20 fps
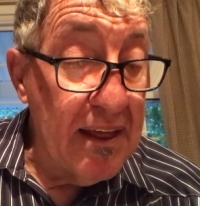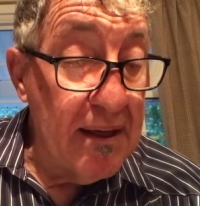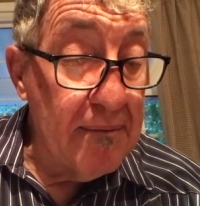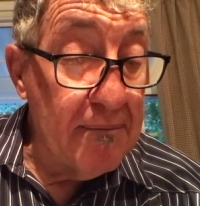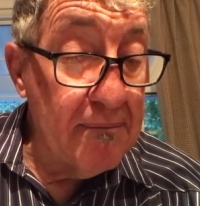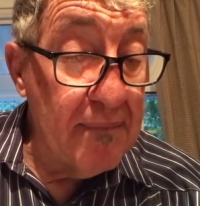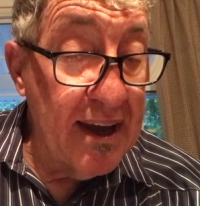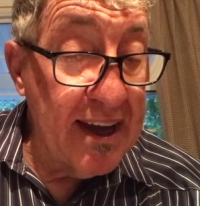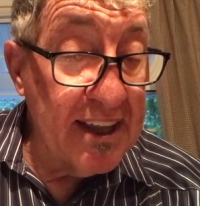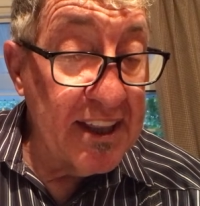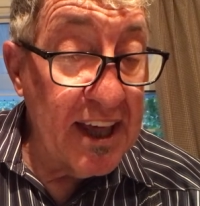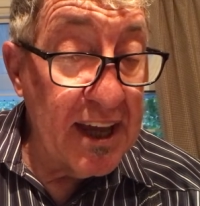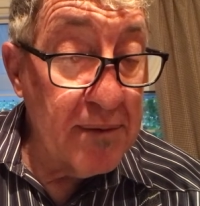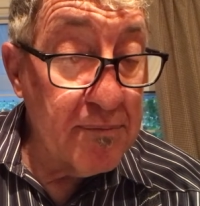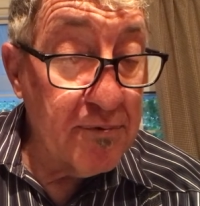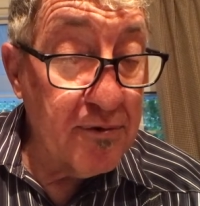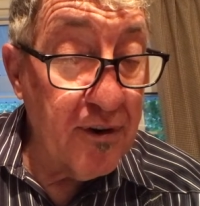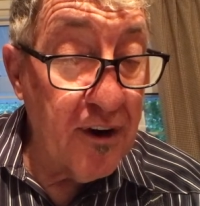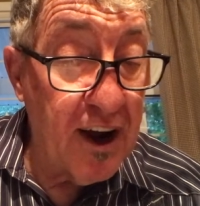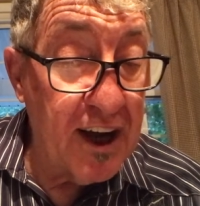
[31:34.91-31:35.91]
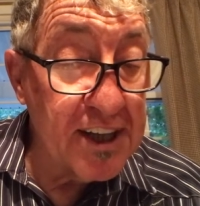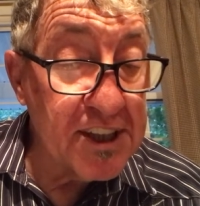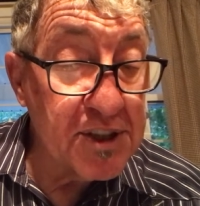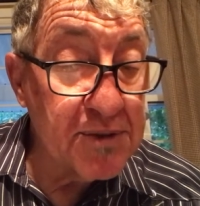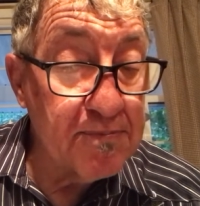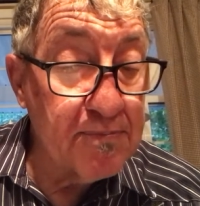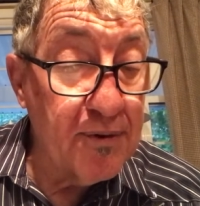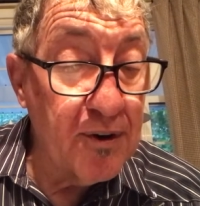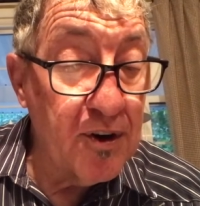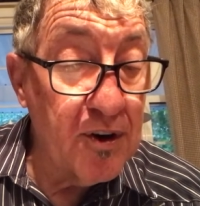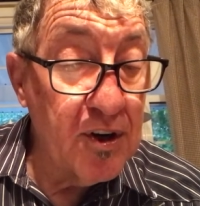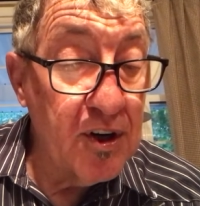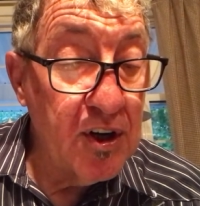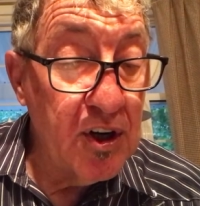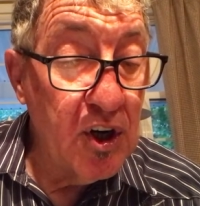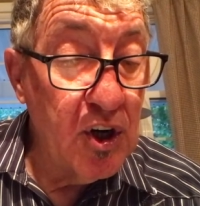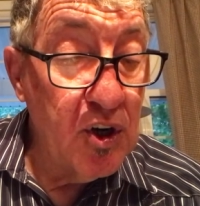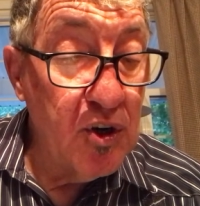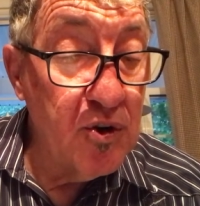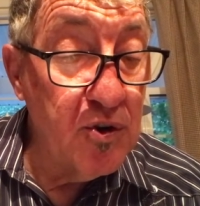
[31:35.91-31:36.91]
May they prosper
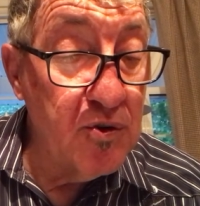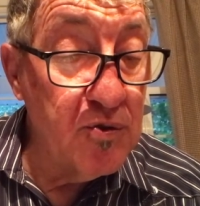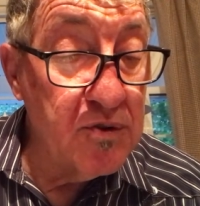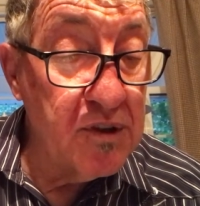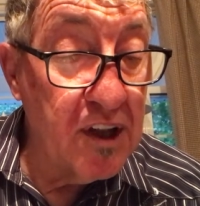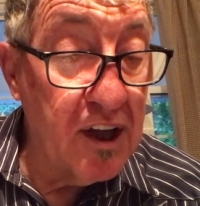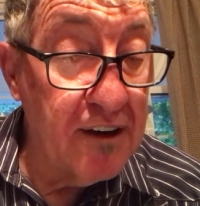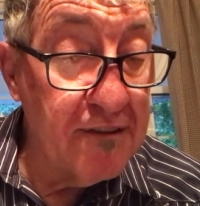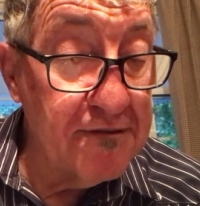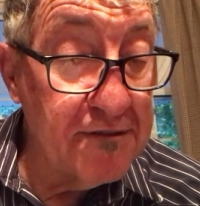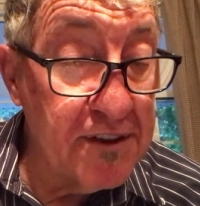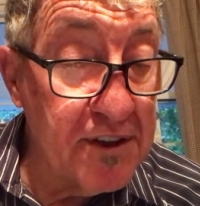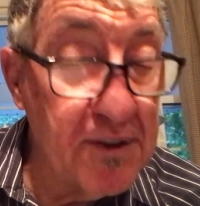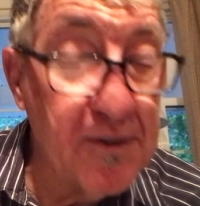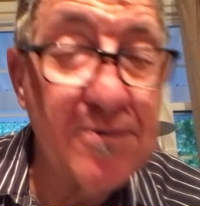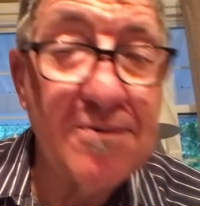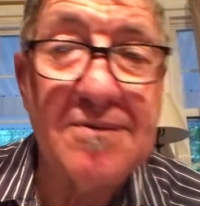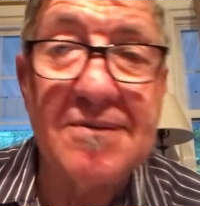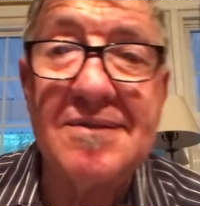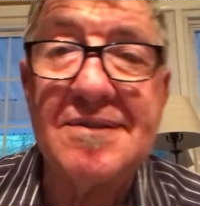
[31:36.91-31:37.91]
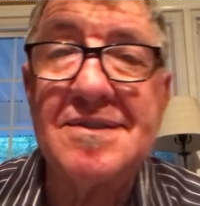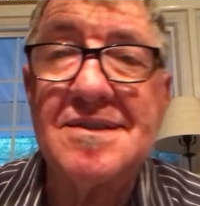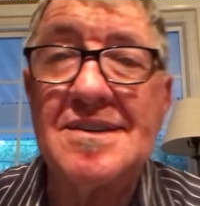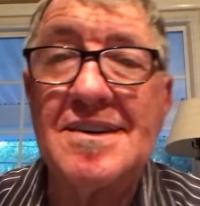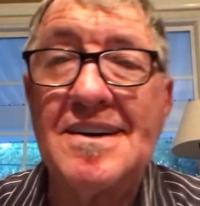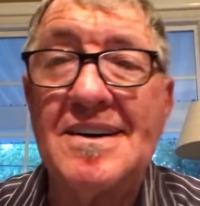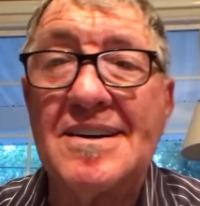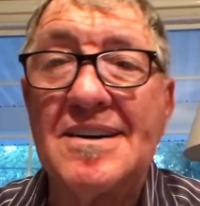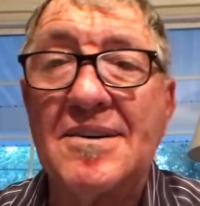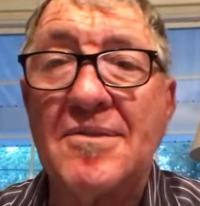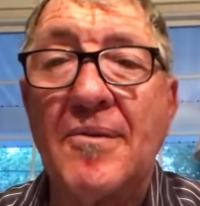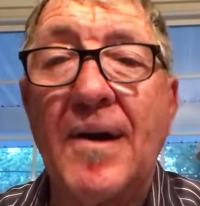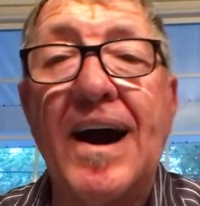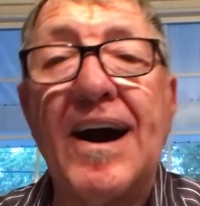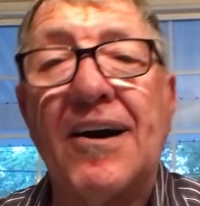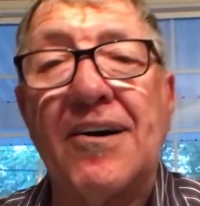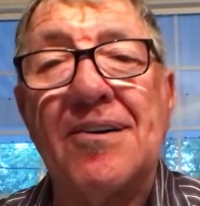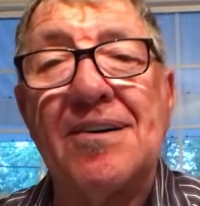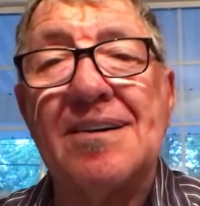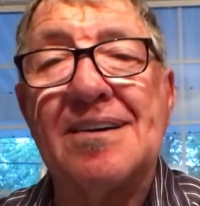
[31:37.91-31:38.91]
who love you."
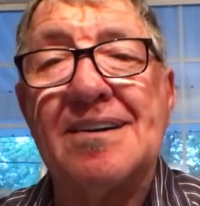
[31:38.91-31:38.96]
Wow.